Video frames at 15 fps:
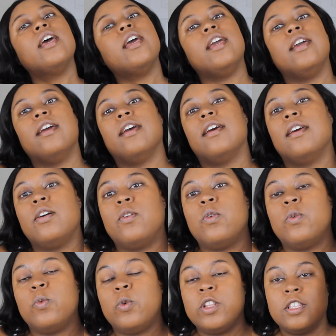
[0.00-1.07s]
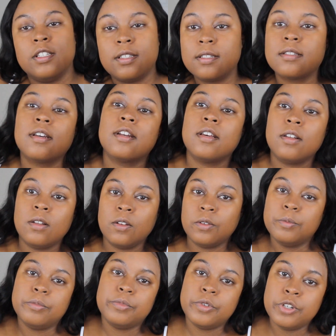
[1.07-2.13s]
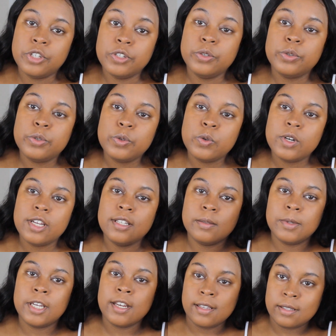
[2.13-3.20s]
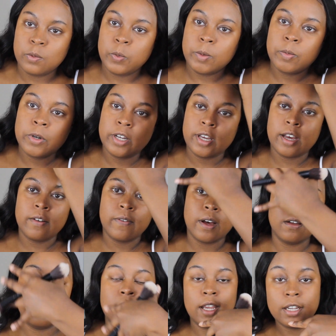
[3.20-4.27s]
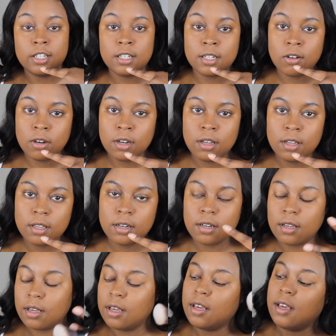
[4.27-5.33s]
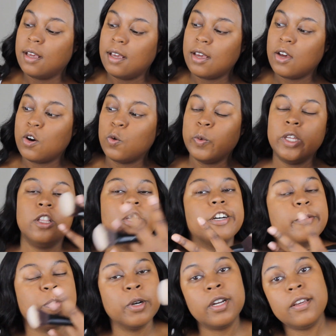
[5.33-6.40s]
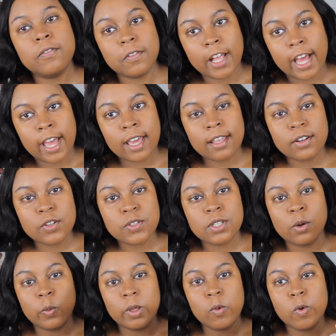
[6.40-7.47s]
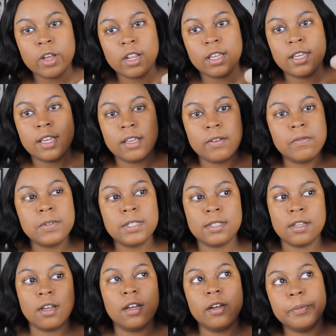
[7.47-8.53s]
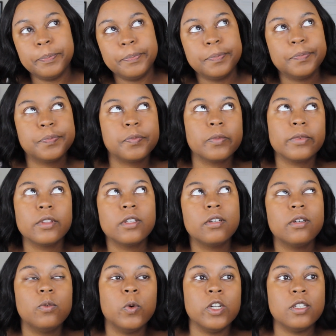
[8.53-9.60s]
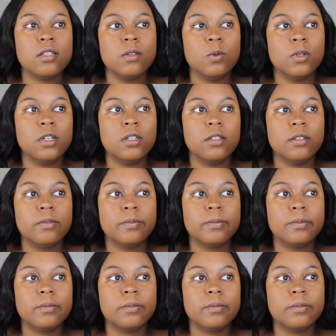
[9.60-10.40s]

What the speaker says: And what this is going to do is, because we put a foundation on, we look pretty flat. So we want to give some, what's the word,